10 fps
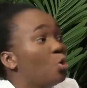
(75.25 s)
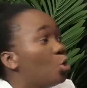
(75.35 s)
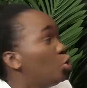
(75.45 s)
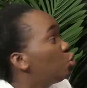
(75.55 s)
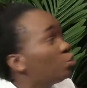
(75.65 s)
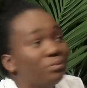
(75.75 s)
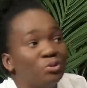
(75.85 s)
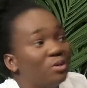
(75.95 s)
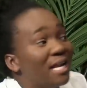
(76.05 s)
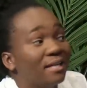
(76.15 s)
I know YouTube is
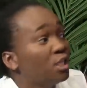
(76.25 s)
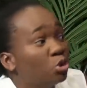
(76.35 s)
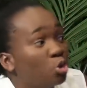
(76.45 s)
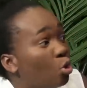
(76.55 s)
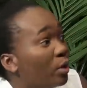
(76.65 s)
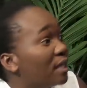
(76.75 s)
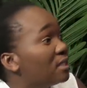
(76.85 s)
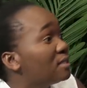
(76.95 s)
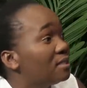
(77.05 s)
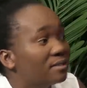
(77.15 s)
not like TikTok and
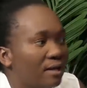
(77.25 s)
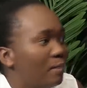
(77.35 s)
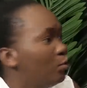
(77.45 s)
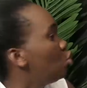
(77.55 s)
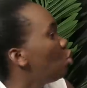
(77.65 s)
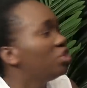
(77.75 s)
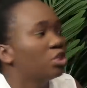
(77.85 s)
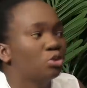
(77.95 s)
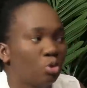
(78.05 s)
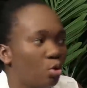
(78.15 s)
Instagram. You don't
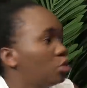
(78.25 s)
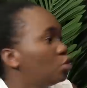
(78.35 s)
just grow.